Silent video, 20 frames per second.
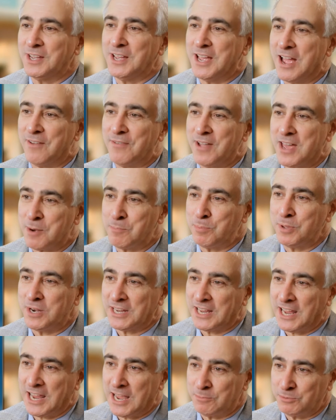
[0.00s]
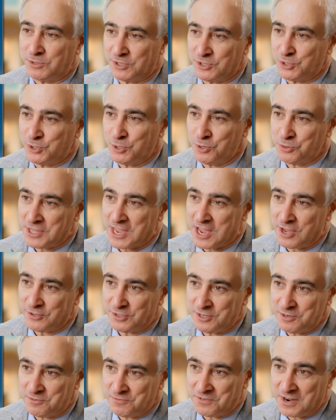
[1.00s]
I've had a Pentacam since
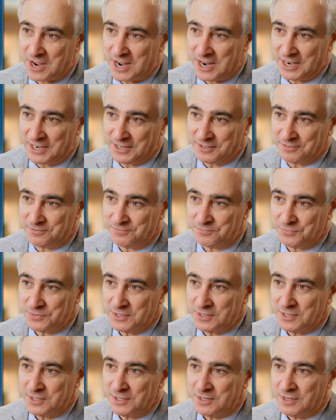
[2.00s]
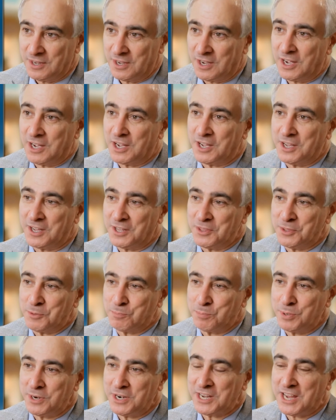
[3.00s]
2005. The
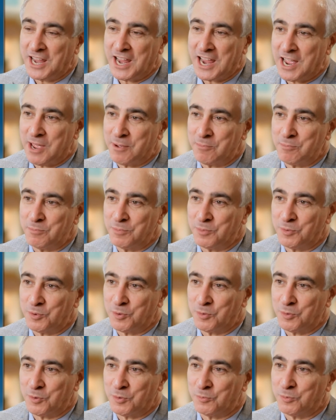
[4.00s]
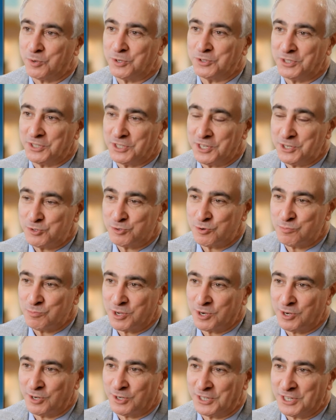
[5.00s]
Pentacam was an
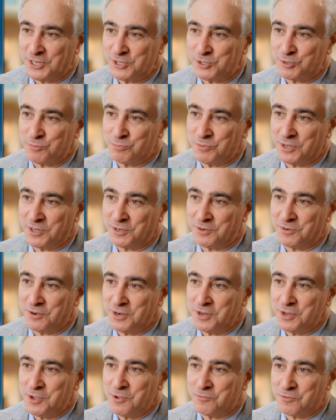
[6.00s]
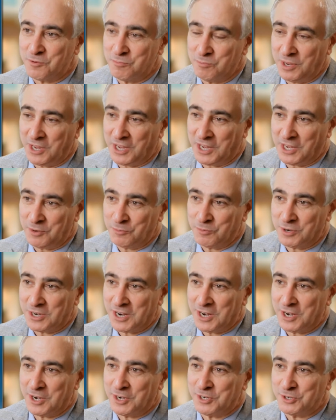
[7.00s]
instrumental instrument for me when
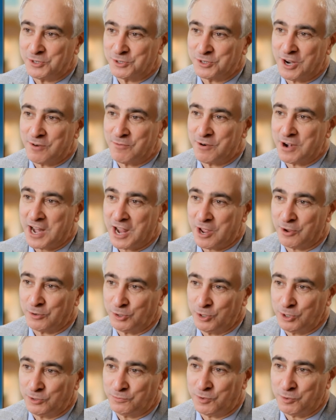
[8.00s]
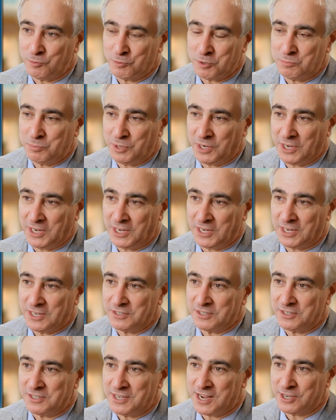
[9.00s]
I discovered how useful it would be in
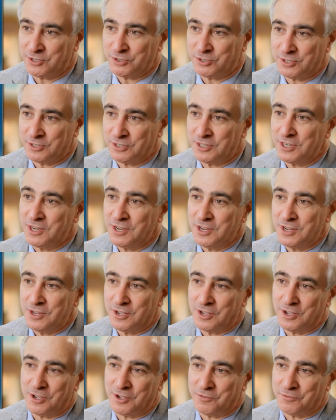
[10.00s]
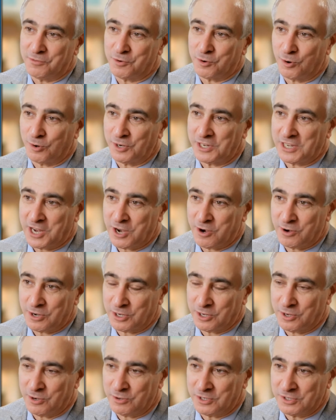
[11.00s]
detection of early
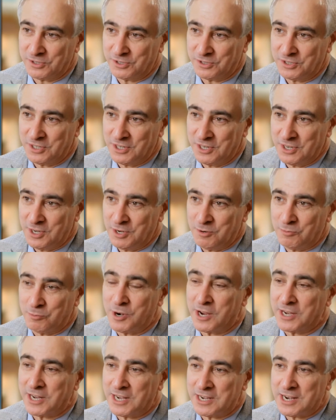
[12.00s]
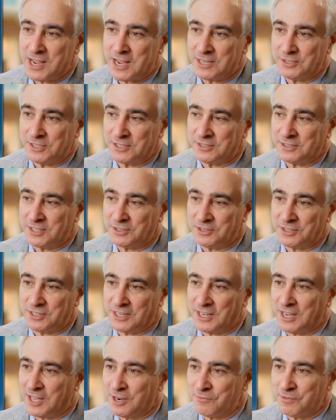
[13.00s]
keratoconus, recognizing that
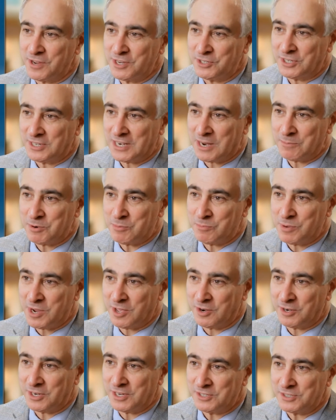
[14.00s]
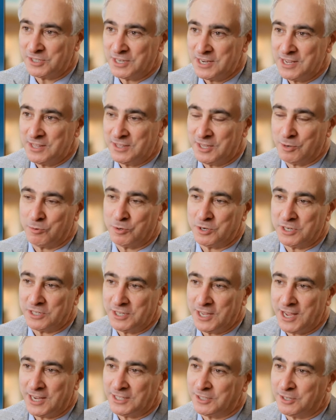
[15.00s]
the elevation abnormalities that were
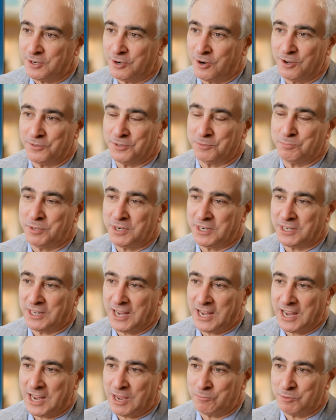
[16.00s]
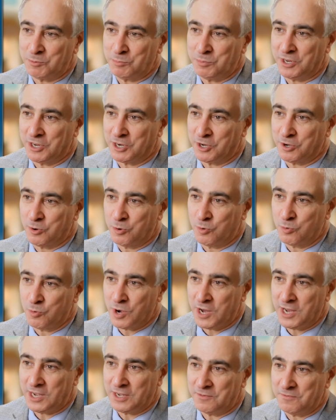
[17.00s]
detected on the Pentacam would be a
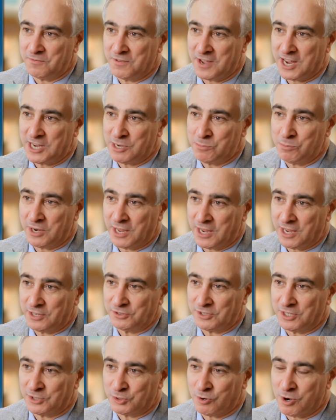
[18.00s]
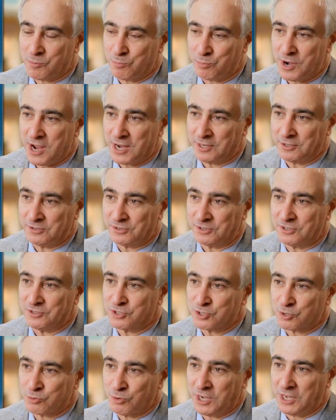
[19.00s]
great, valuable asset to our practice in
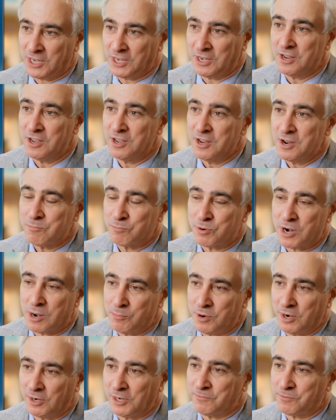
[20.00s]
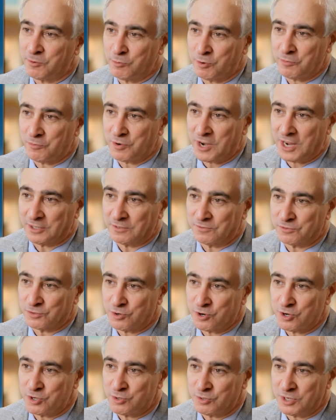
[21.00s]
screening primarily for refractive
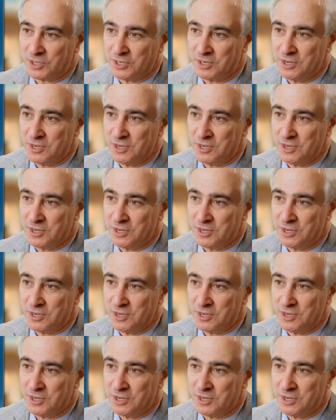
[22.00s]
surgery.